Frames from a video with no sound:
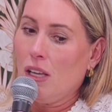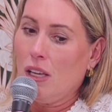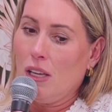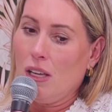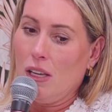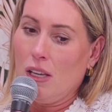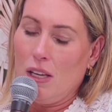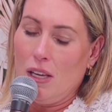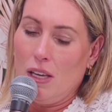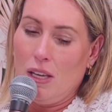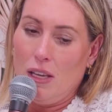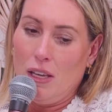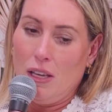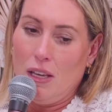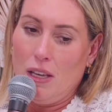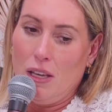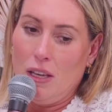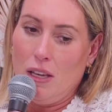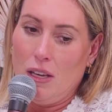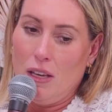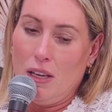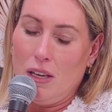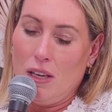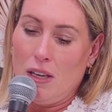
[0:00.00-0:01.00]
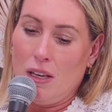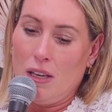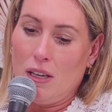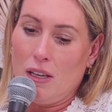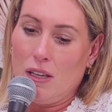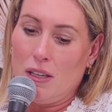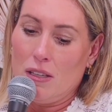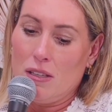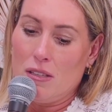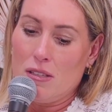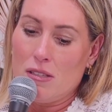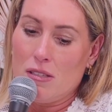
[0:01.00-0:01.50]
He
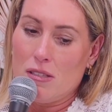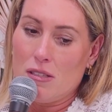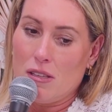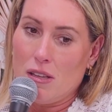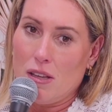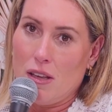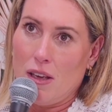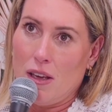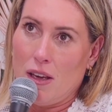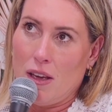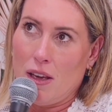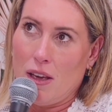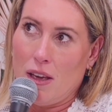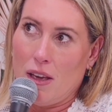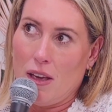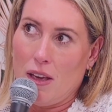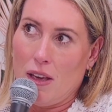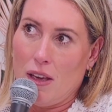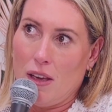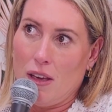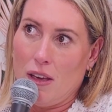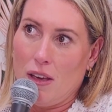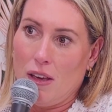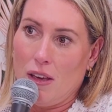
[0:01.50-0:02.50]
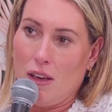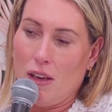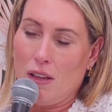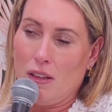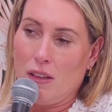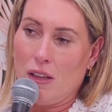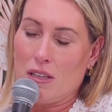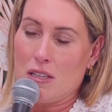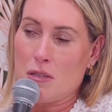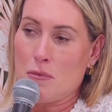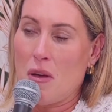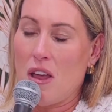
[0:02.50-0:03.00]
is
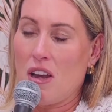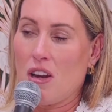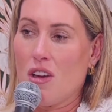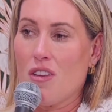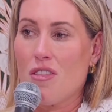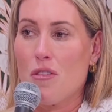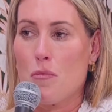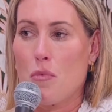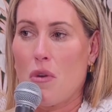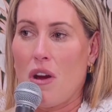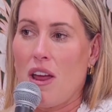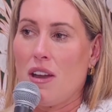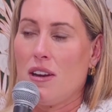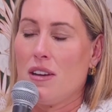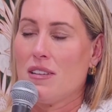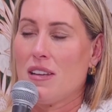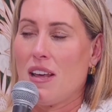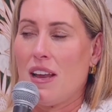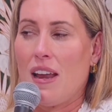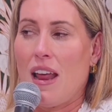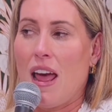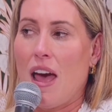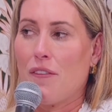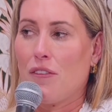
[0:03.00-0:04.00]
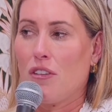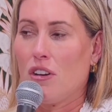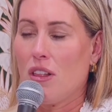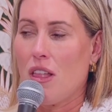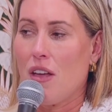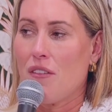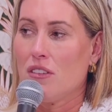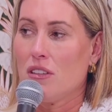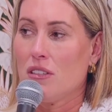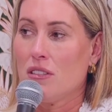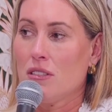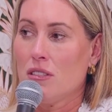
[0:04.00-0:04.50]
depending on the brand, a 10.5 or
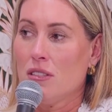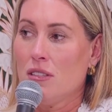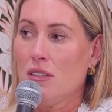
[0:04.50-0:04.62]
11.